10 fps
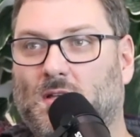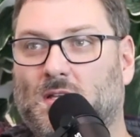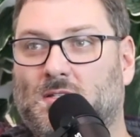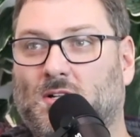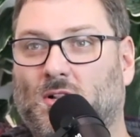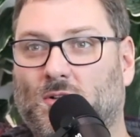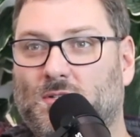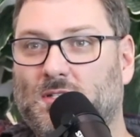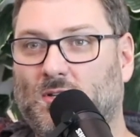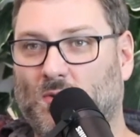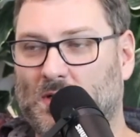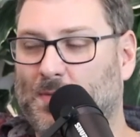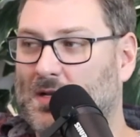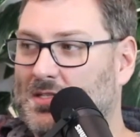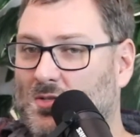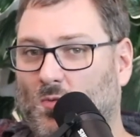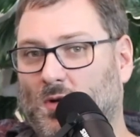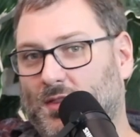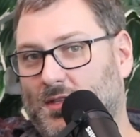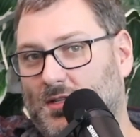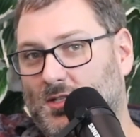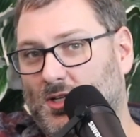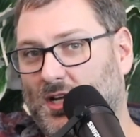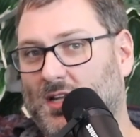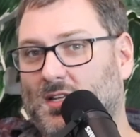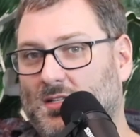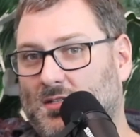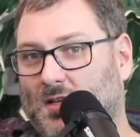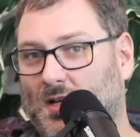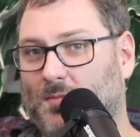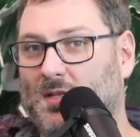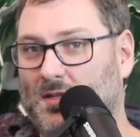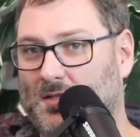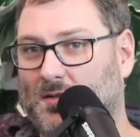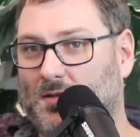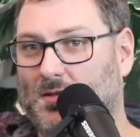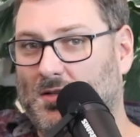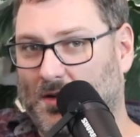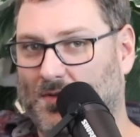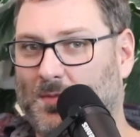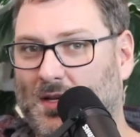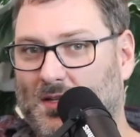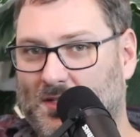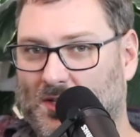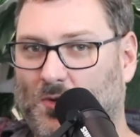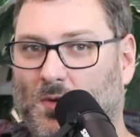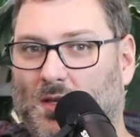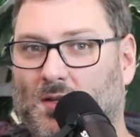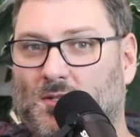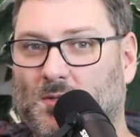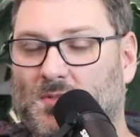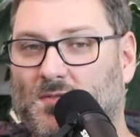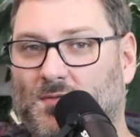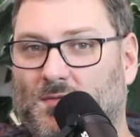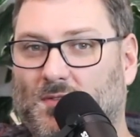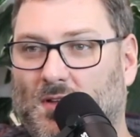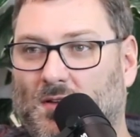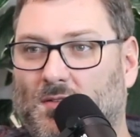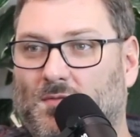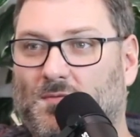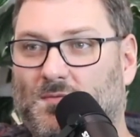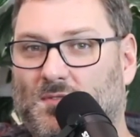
is closely corresponds to what the Chinese communist government is doing in terms of